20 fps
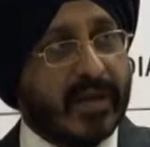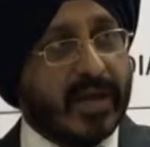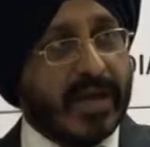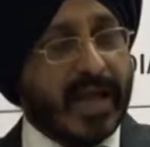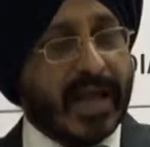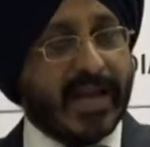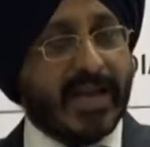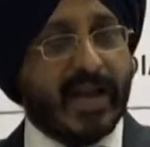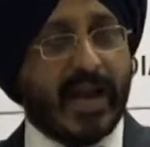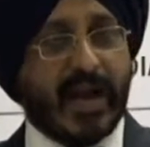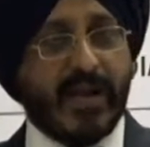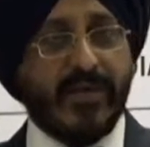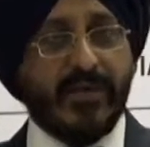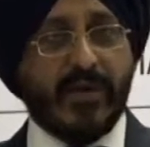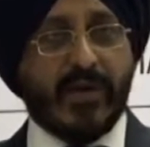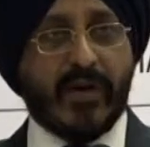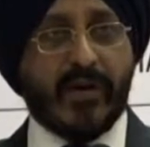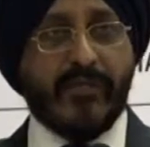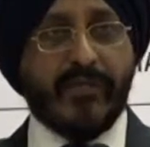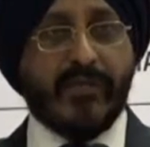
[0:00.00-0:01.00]
And out
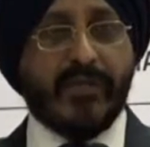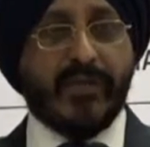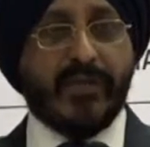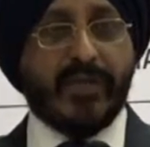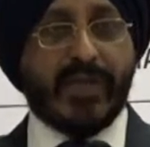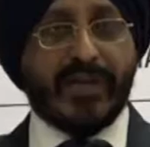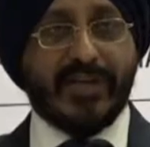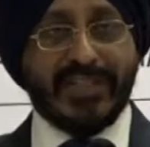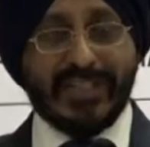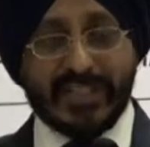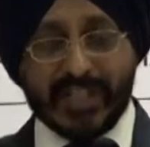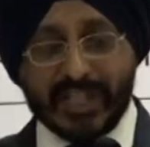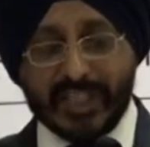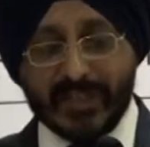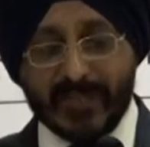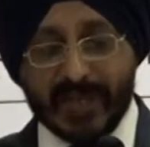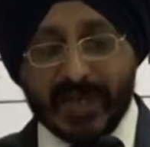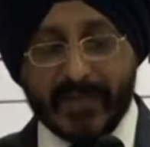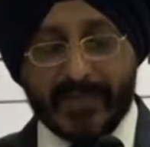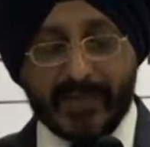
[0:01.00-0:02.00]
of the
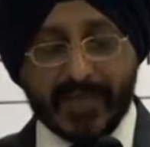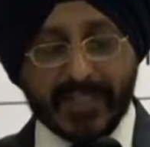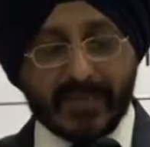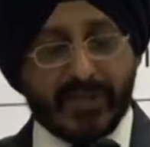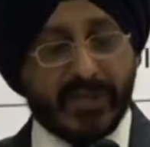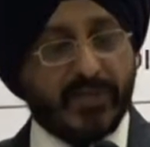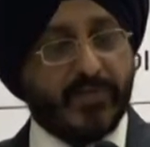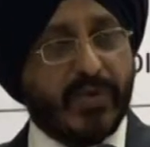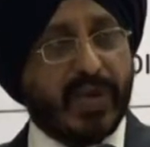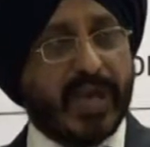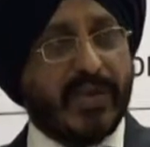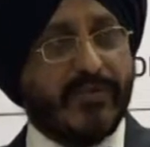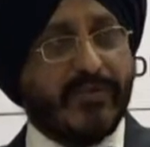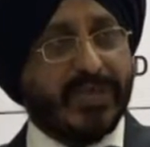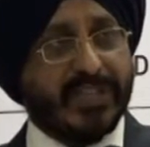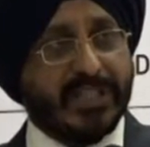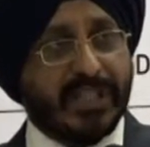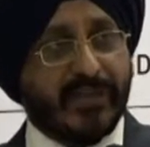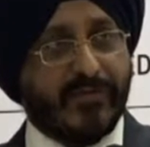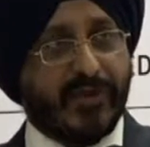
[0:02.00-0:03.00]
research papers which we have
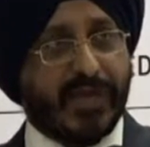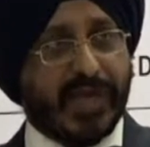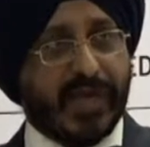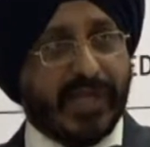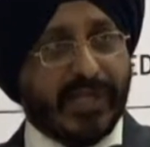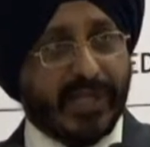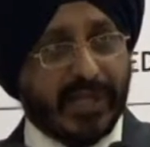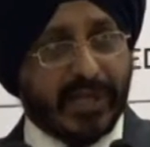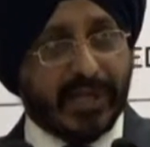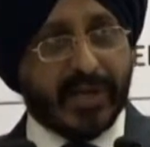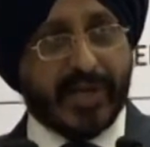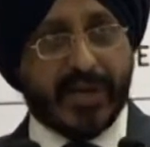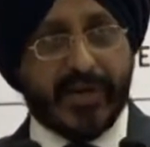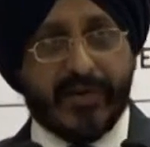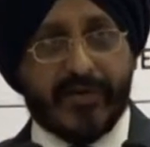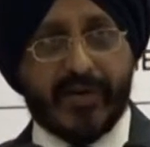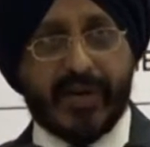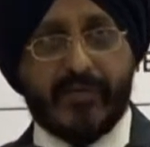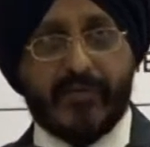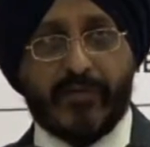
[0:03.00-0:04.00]
received
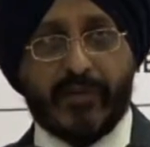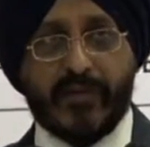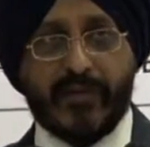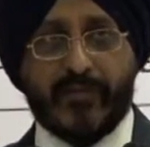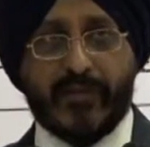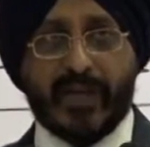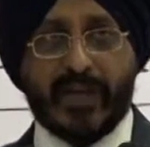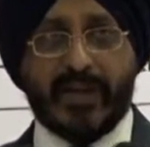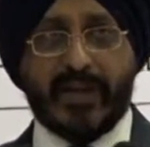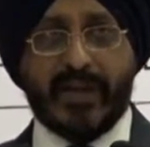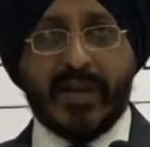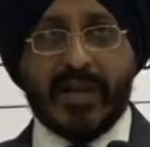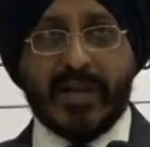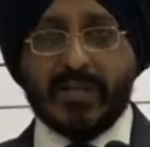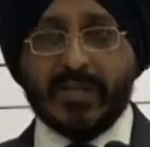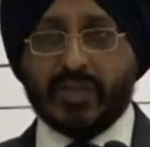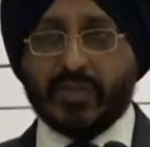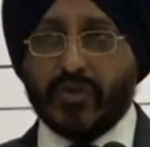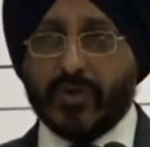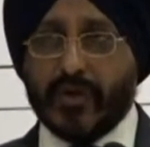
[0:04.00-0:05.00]
1800, we feel
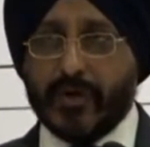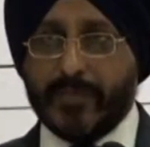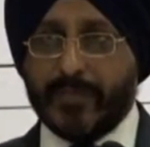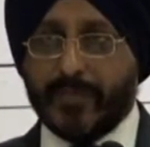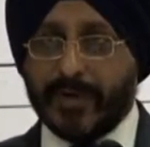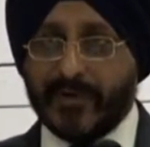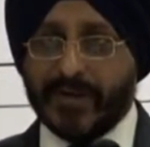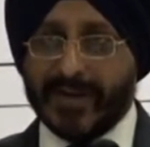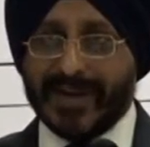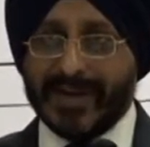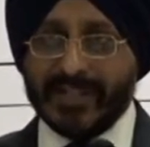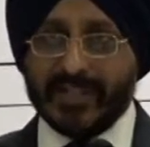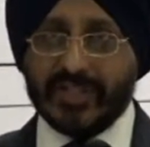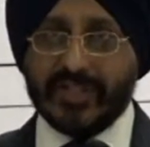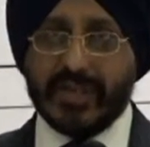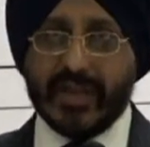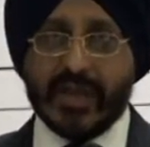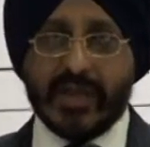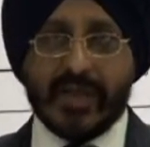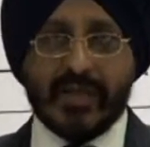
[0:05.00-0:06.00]
so
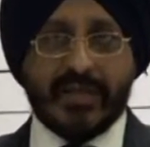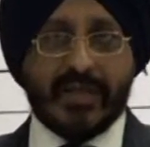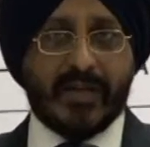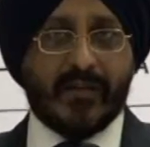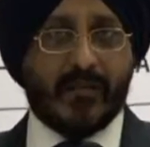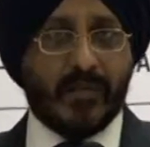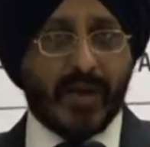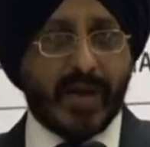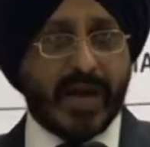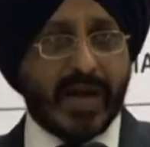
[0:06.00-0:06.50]
privileged that we